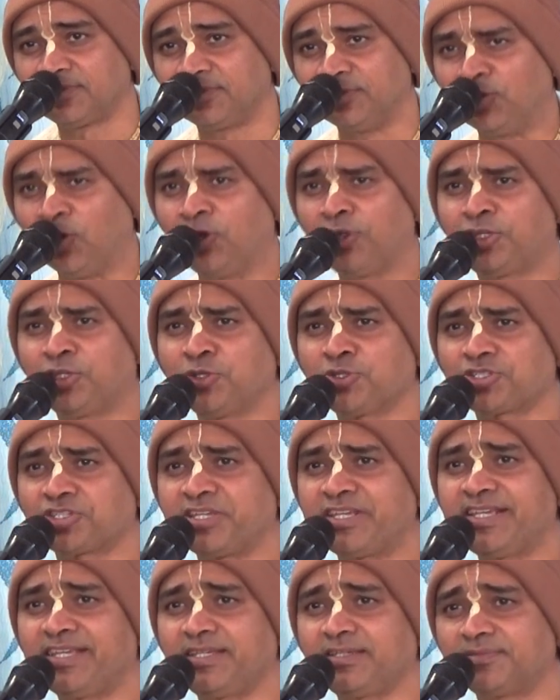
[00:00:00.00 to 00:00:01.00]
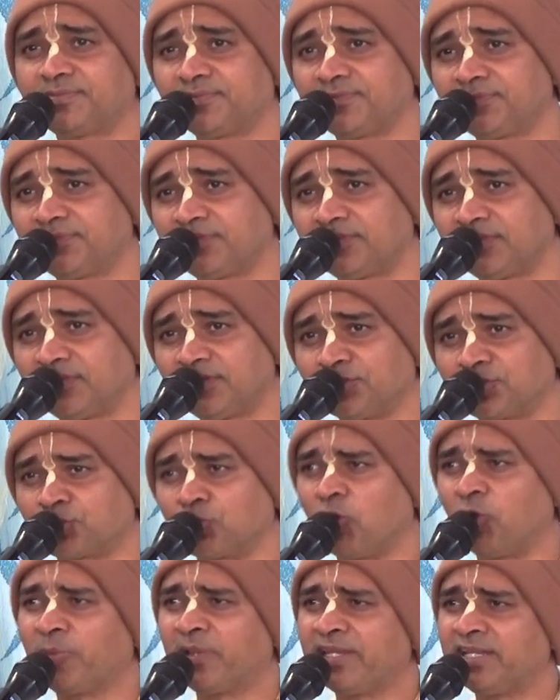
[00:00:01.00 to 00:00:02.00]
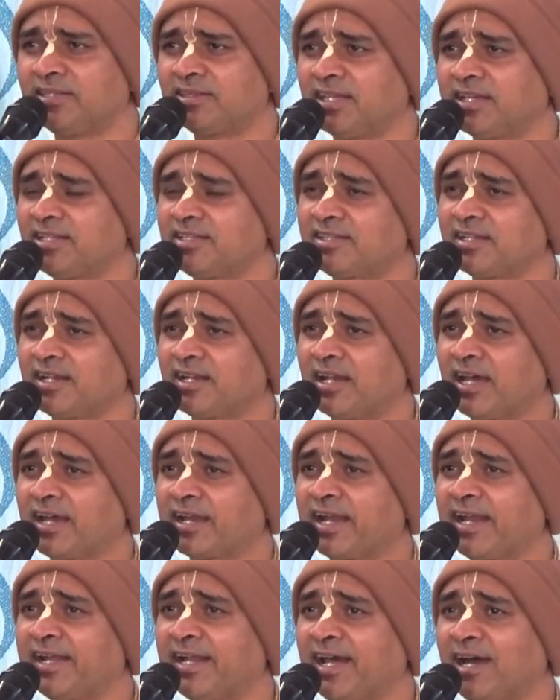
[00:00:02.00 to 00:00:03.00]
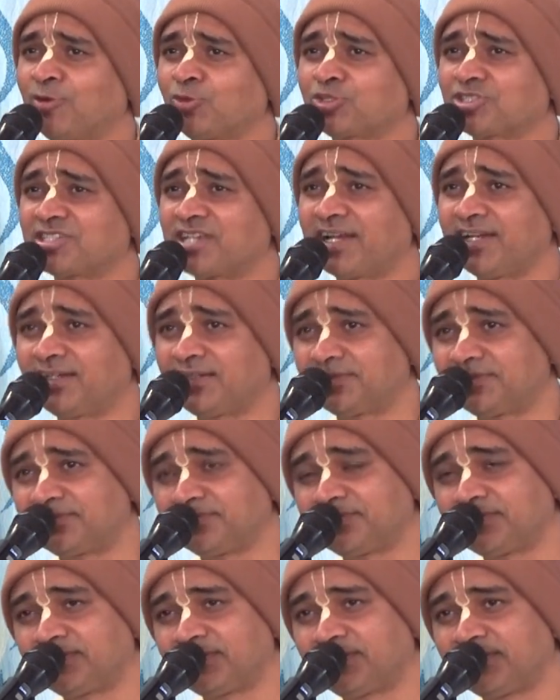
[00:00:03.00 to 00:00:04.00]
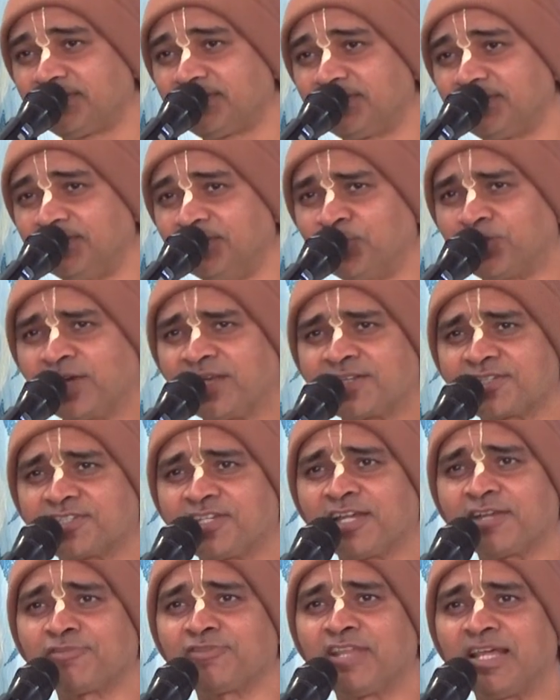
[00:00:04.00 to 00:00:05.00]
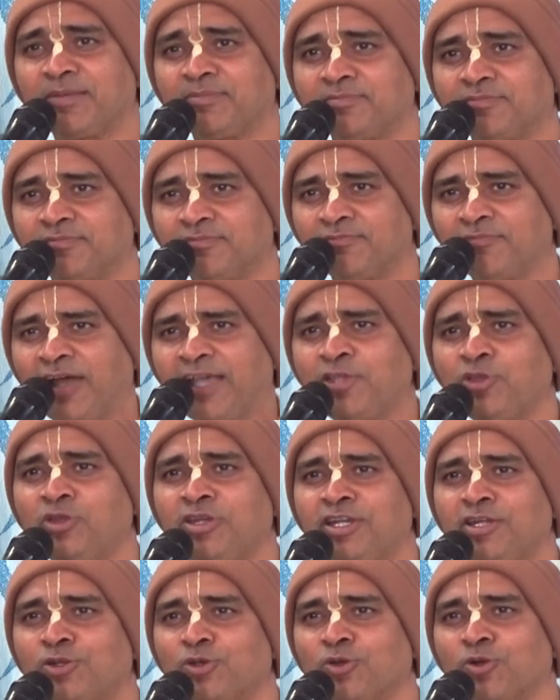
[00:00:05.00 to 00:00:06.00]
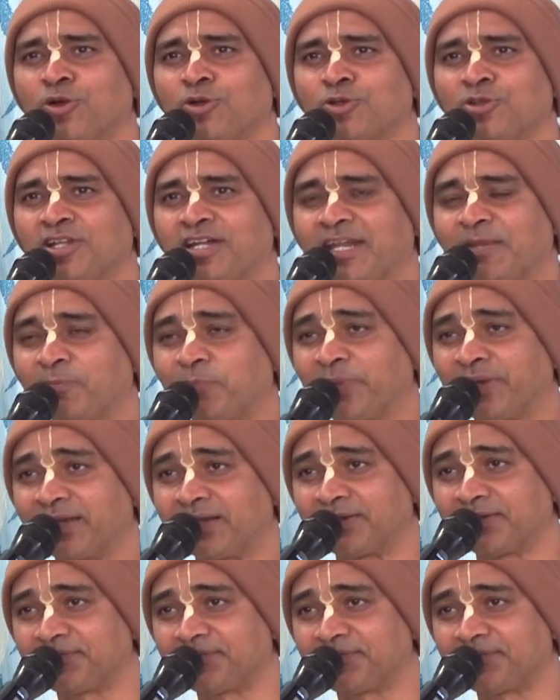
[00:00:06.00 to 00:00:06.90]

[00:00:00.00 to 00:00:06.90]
Don't you see so many Daridra Narayana outside? You can serve them. Why you need to go to the temple?